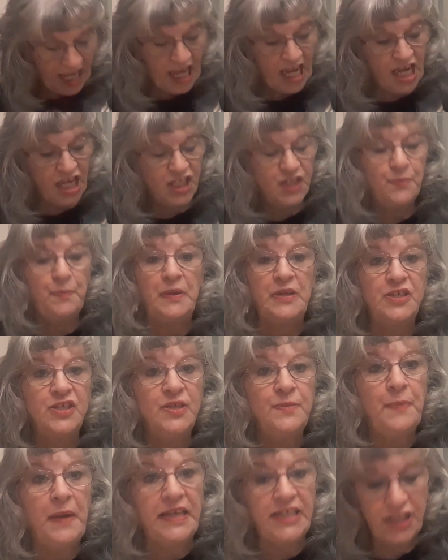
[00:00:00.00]

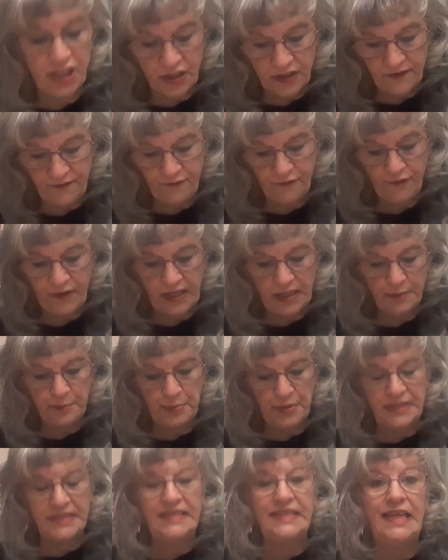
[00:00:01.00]
especially my dear friend
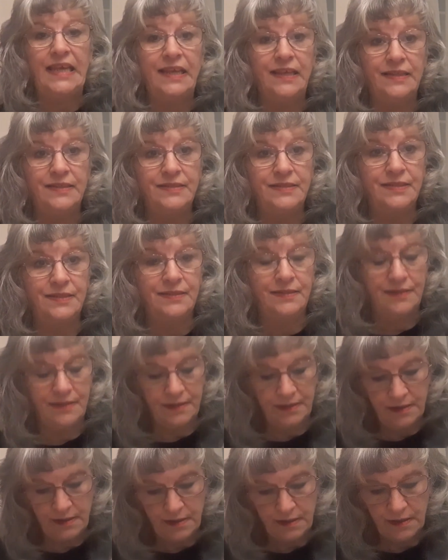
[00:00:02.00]
Percent.
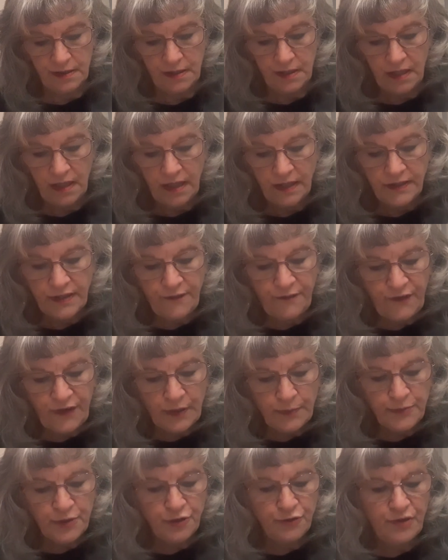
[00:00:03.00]
The
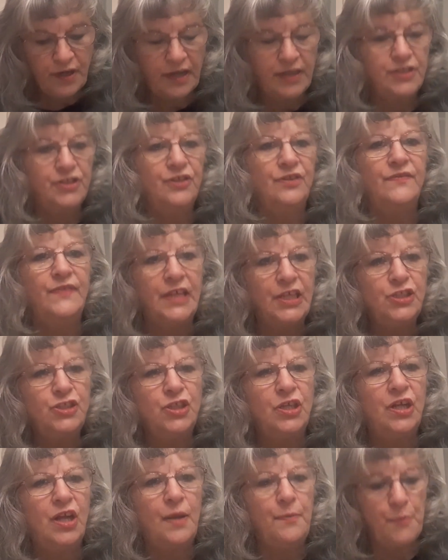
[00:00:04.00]
film director then
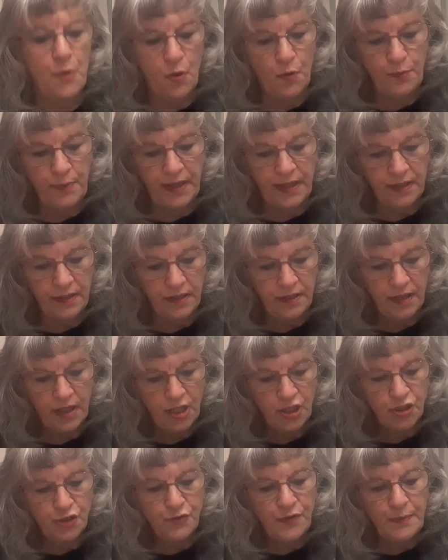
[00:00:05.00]
took a
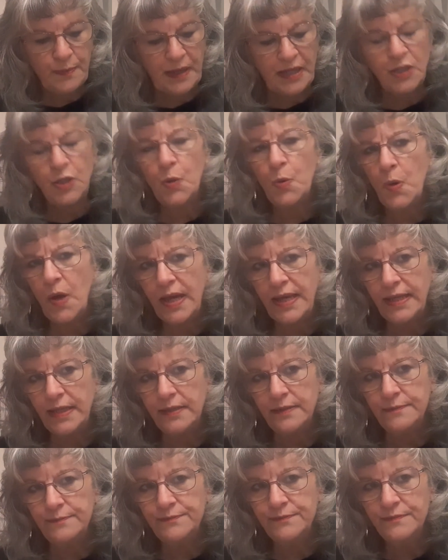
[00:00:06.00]
moment to remain
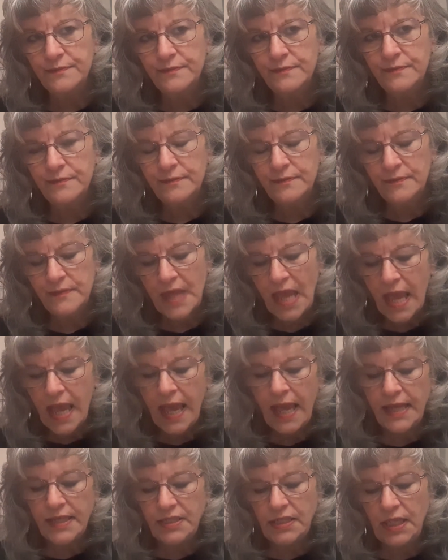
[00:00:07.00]
quiet
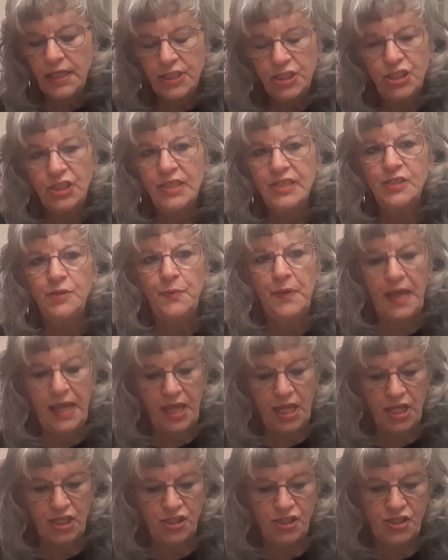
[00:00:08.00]
and digest what
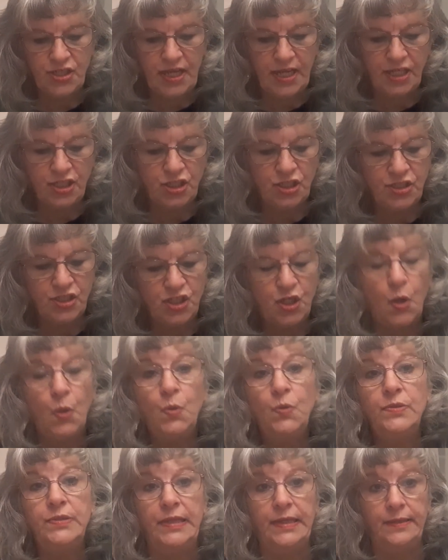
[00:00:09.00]
hashtag just
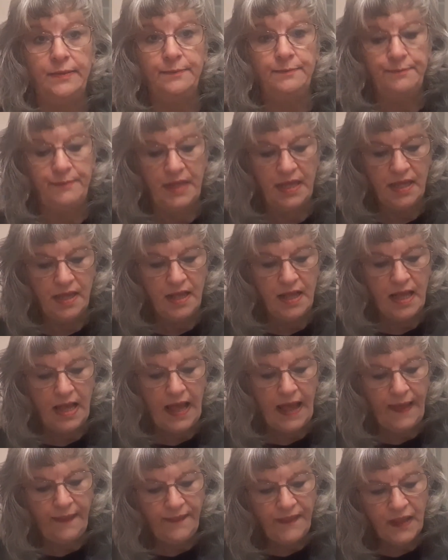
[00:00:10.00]
told him.
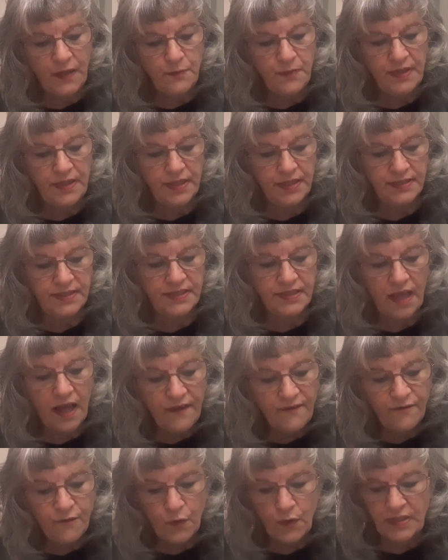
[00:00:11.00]
And then with a
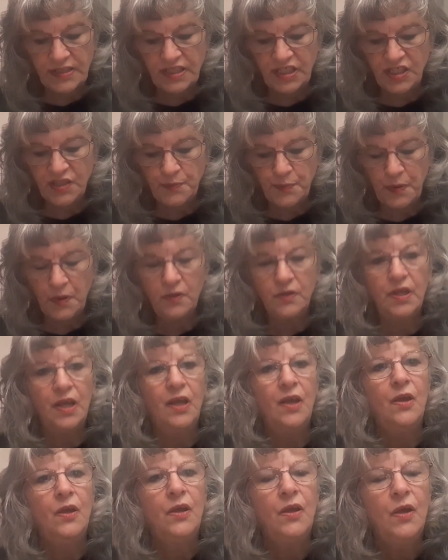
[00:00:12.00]
soft voice he spoke,
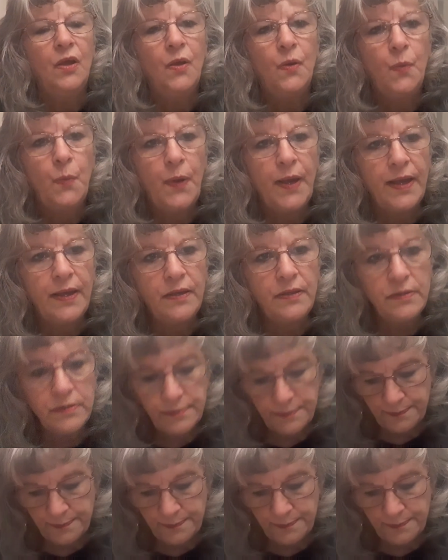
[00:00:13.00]
well,